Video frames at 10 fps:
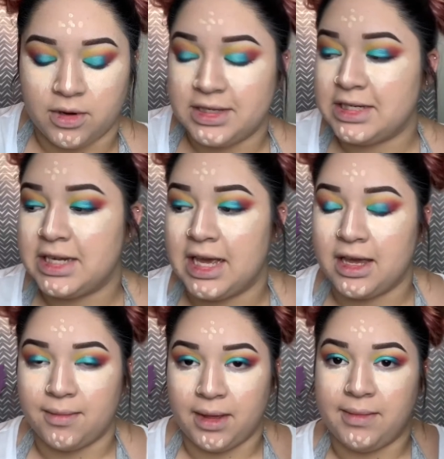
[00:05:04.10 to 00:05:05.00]
to
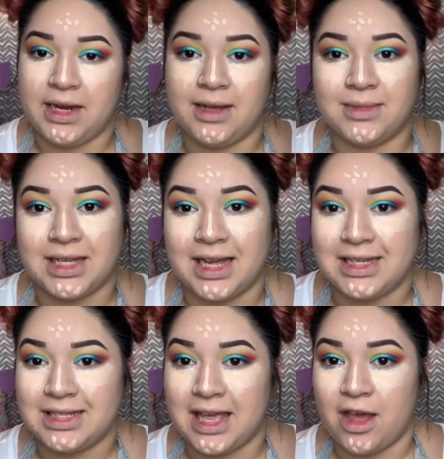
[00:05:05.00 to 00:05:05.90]
take my
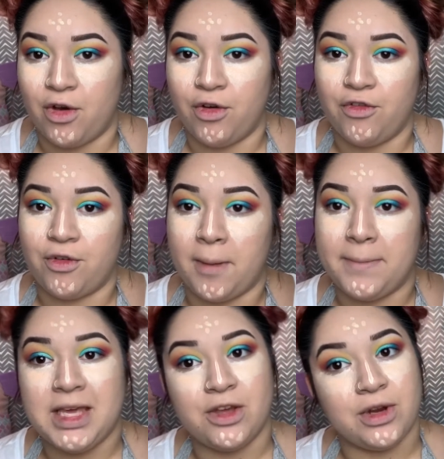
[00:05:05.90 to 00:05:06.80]
medium-sized e.l.f.
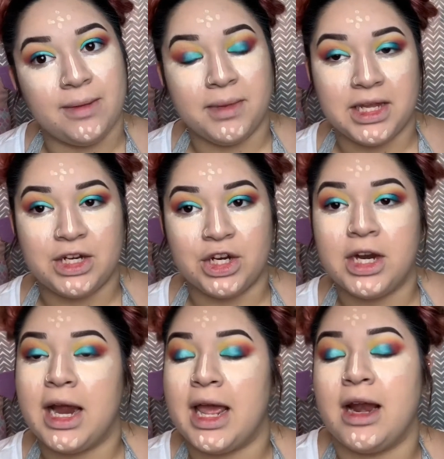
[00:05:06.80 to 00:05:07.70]
beauty
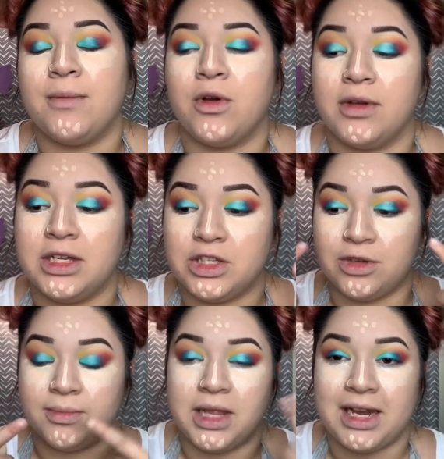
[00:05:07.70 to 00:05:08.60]
blender and I'm going to
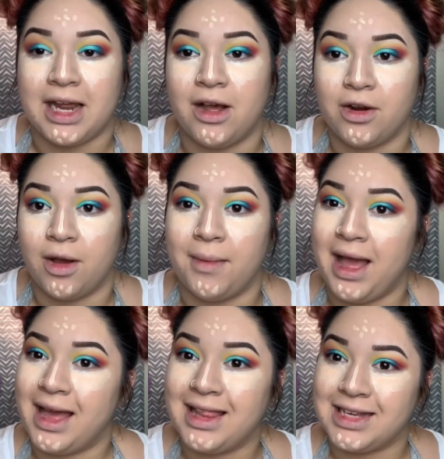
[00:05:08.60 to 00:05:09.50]
blend out all my
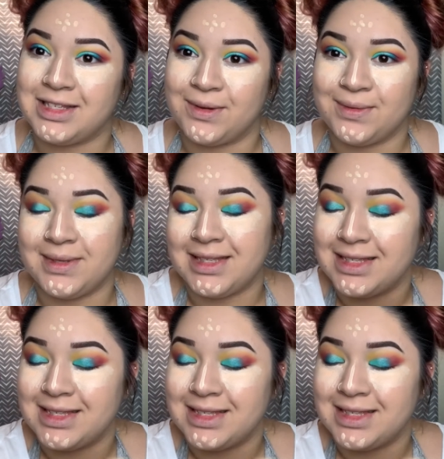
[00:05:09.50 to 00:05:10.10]
highlight zones.